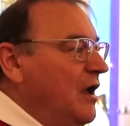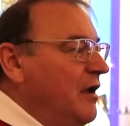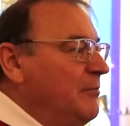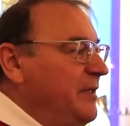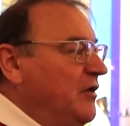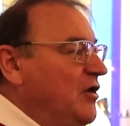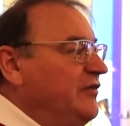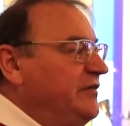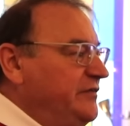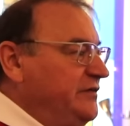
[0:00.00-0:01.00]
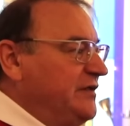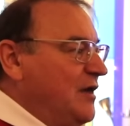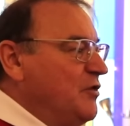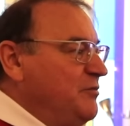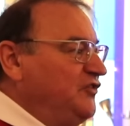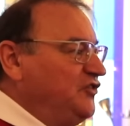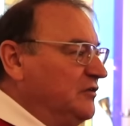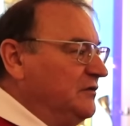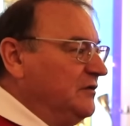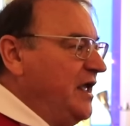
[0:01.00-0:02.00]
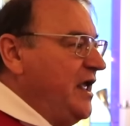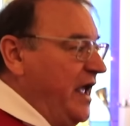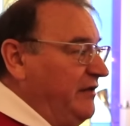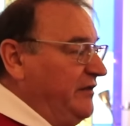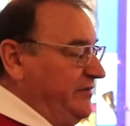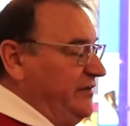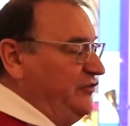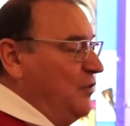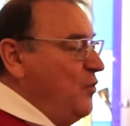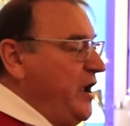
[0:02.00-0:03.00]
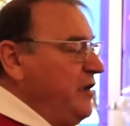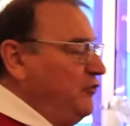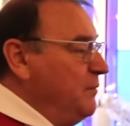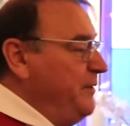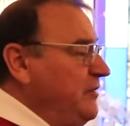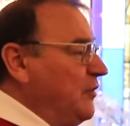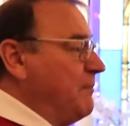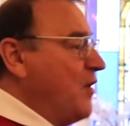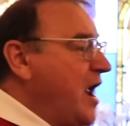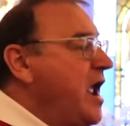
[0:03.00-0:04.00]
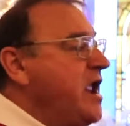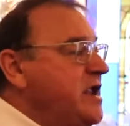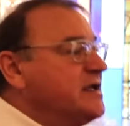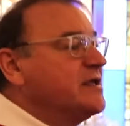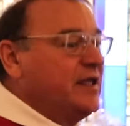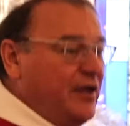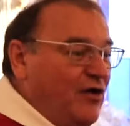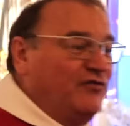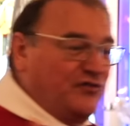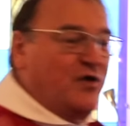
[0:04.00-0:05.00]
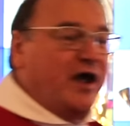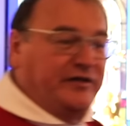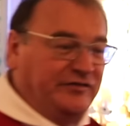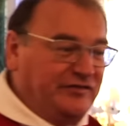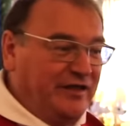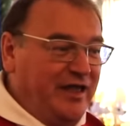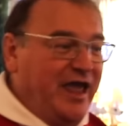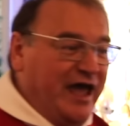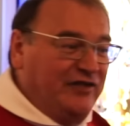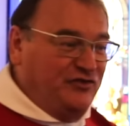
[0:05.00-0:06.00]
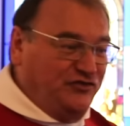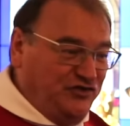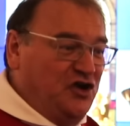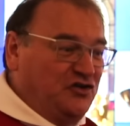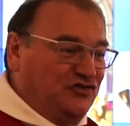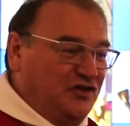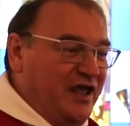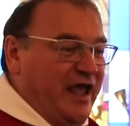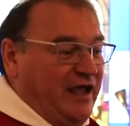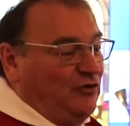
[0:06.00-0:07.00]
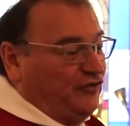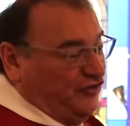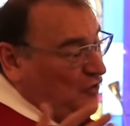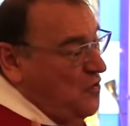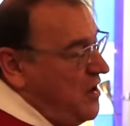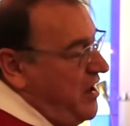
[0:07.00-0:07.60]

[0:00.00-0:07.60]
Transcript: Because this is our mission. And this is the way to be the bride of Christ as the church. And also